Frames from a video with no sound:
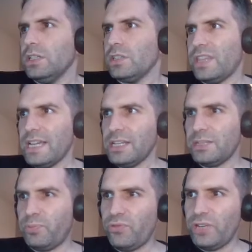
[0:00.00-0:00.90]
That's
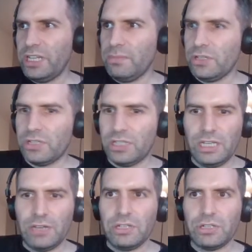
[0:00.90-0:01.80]
pretty much
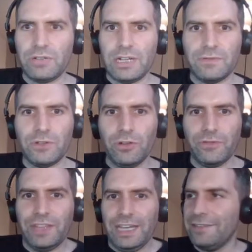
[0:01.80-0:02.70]
the only strat I've got
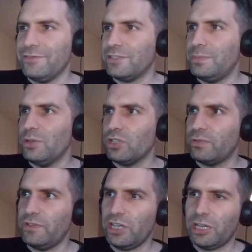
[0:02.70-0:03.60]
for that level, to be
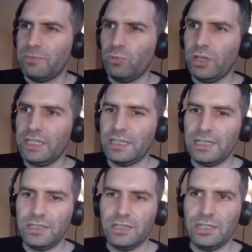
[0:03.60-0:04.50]
honest with you. What I
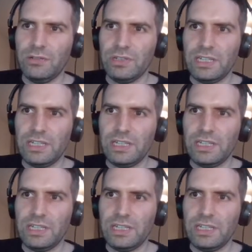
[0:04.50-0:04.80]
tend to do is,